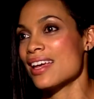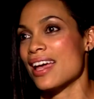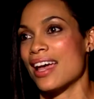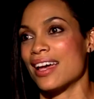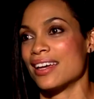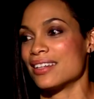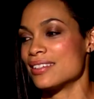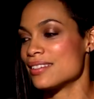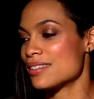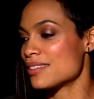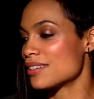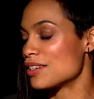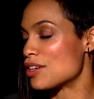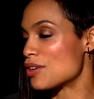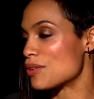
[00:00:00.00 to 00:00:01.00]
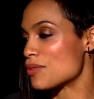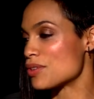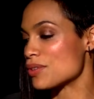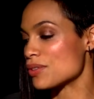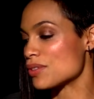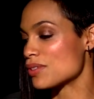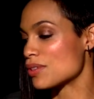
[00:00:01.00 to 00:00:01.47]
and you know
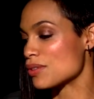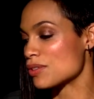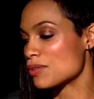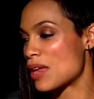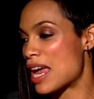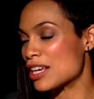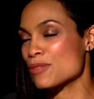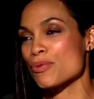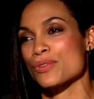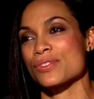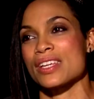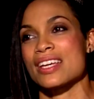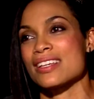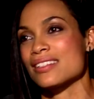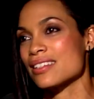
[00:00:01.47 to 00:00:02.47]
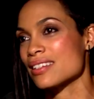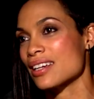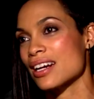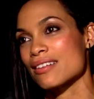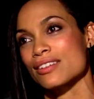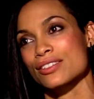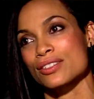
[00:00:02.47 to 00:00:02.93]
those those exposés and
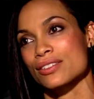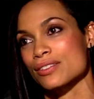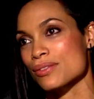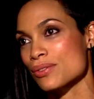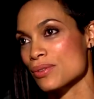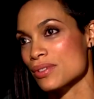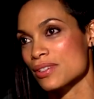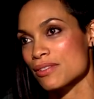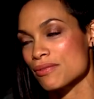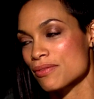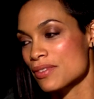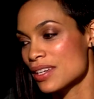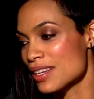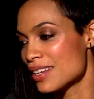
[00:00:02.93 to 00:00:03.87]
character sort of